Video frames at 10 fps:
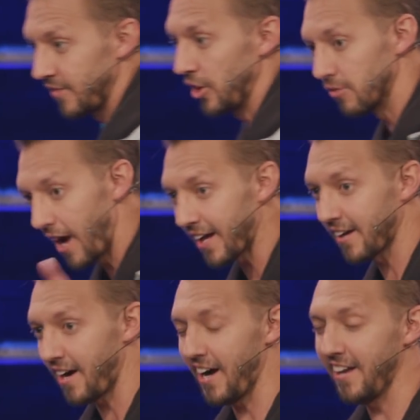You're right,
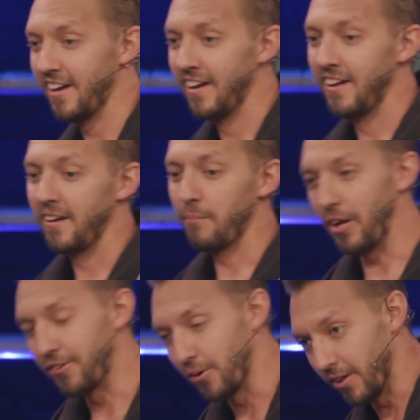God, but
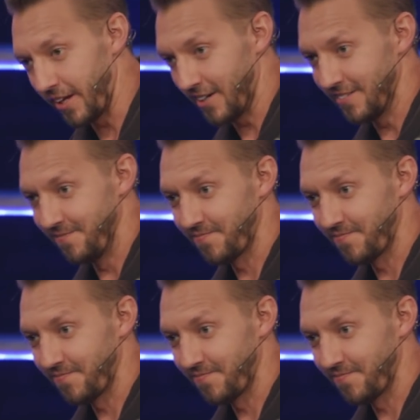I'll do it later.